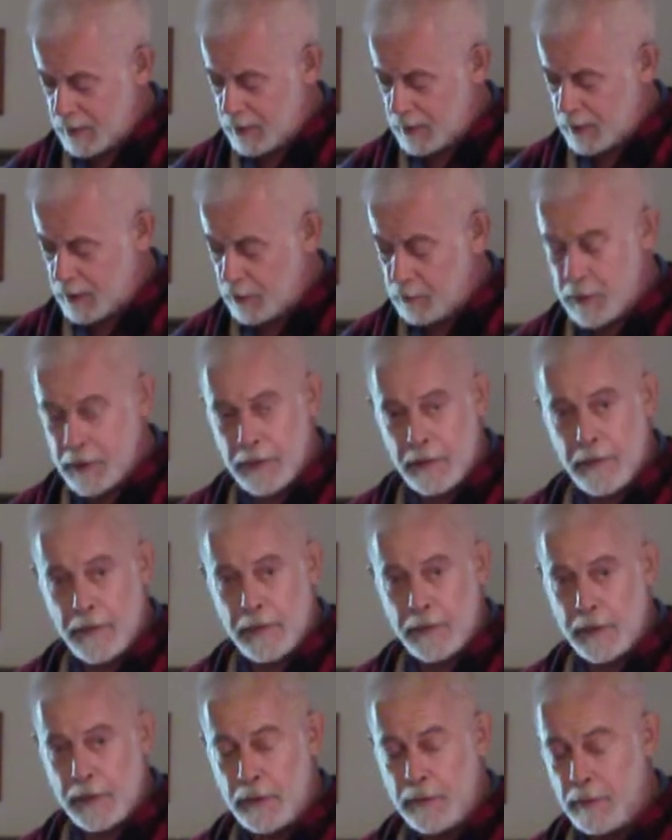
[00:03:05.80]
"I went to the
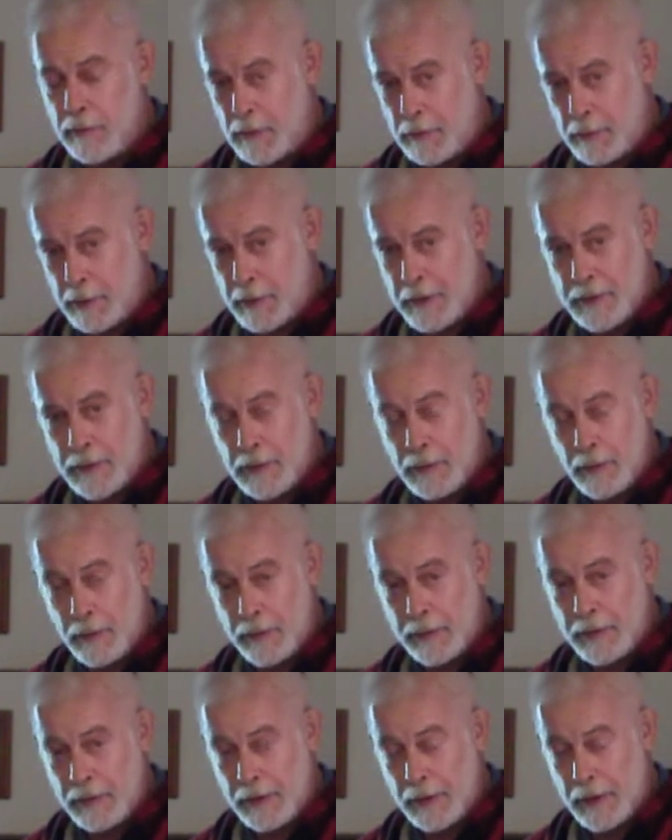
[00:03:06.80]
jewelry store
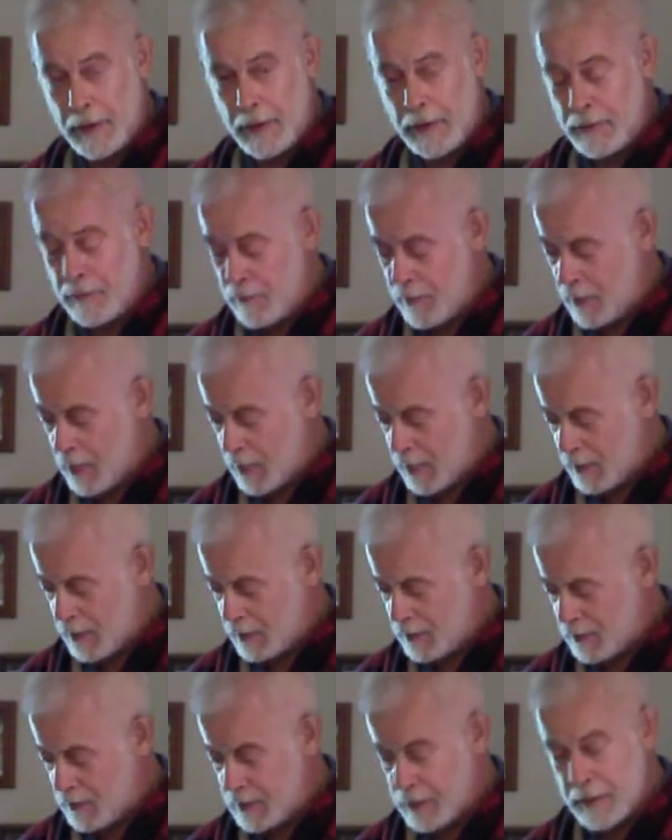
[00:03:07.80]
today,"
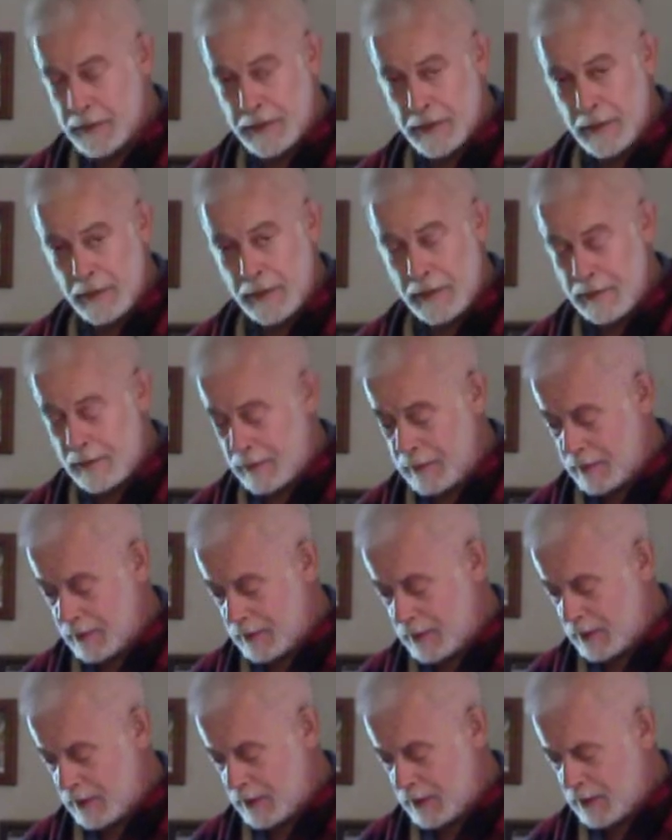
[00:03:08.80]
he said.
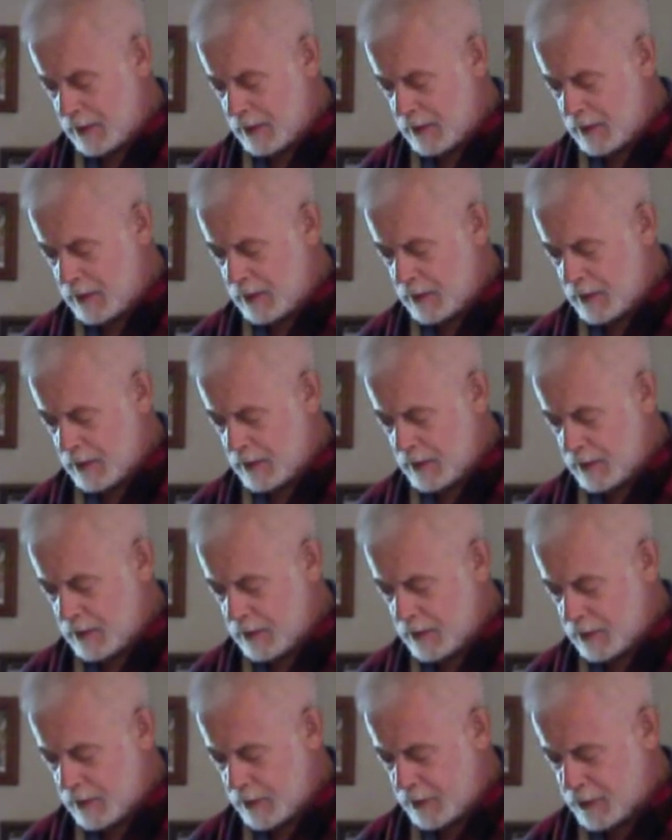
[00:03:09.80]

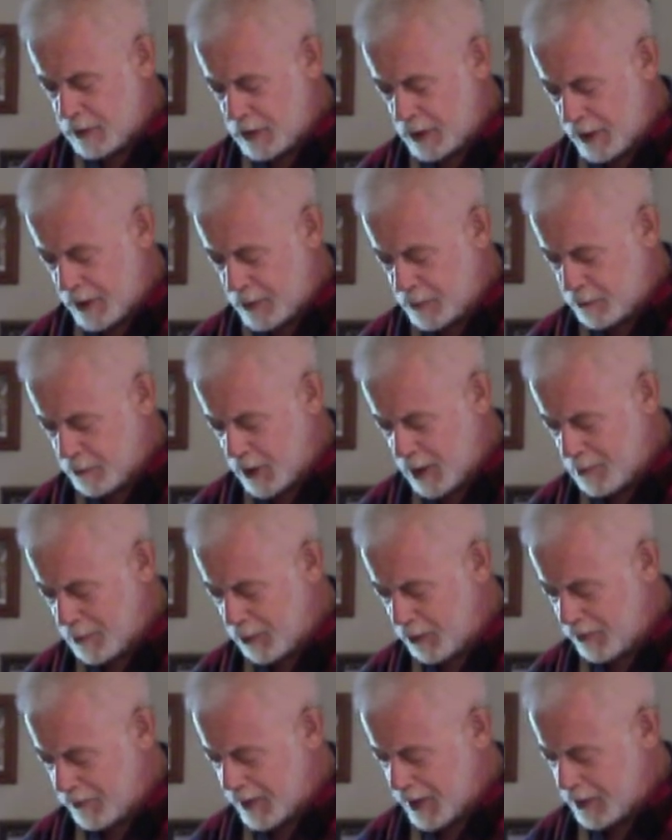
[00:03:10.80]
A slight
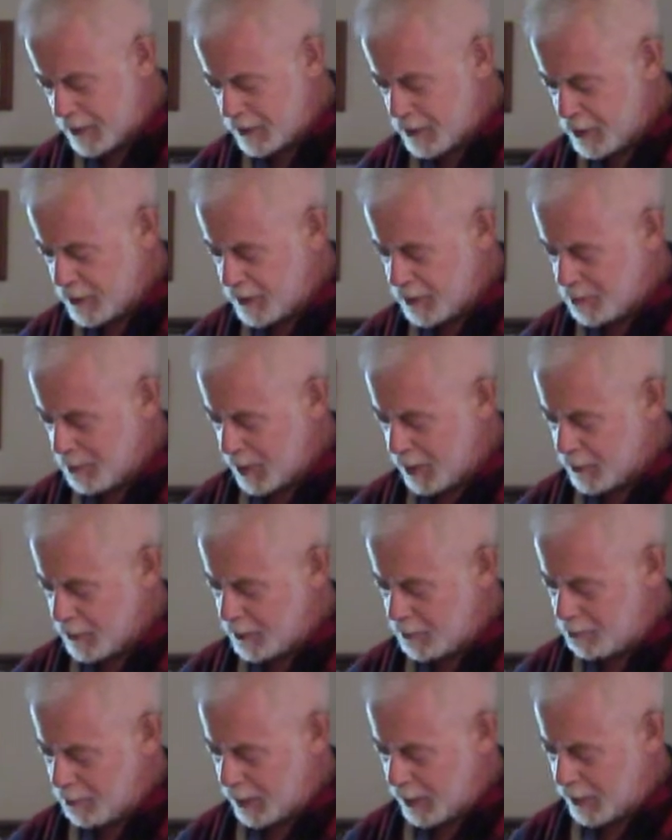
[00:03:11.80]
tremor of
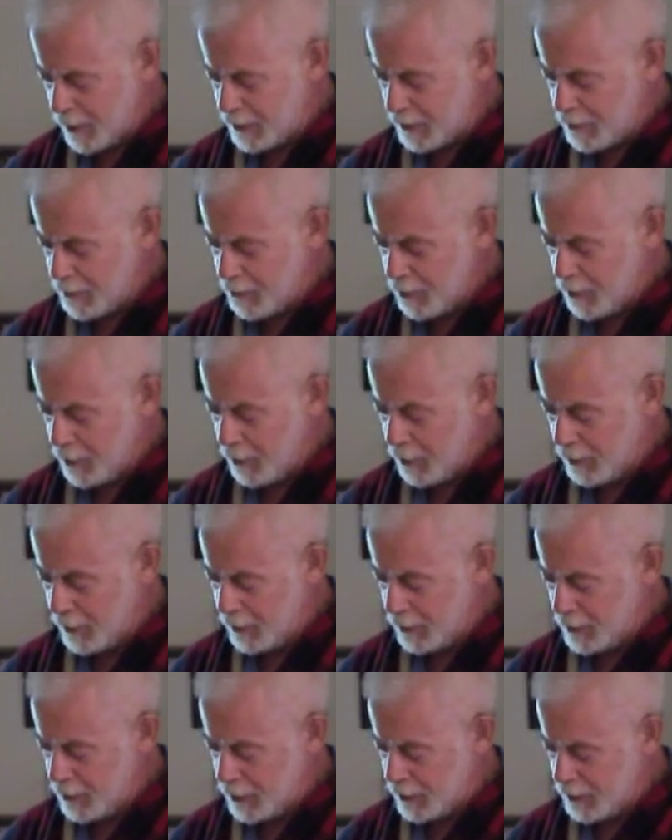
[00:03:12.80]
anticipation passed through her,
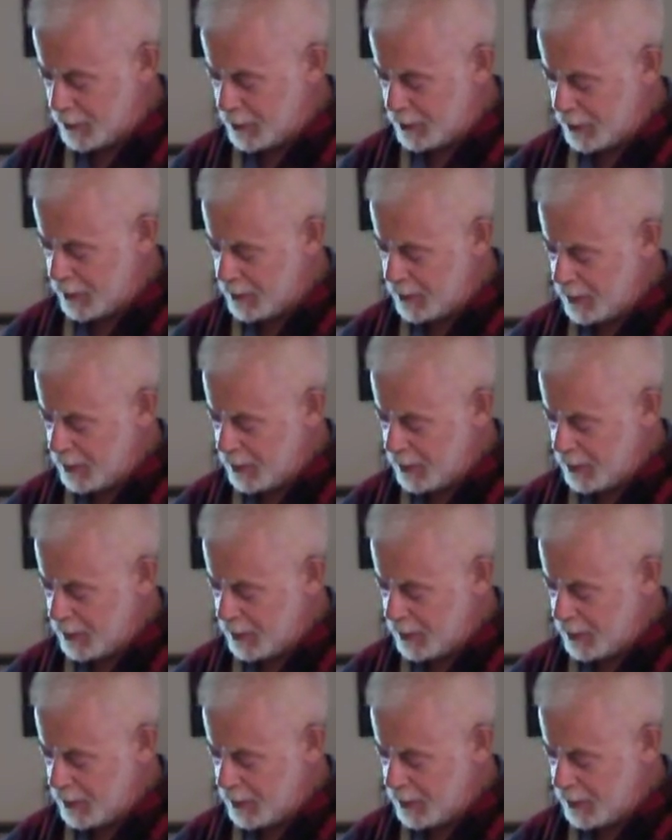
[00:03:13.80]
and she said,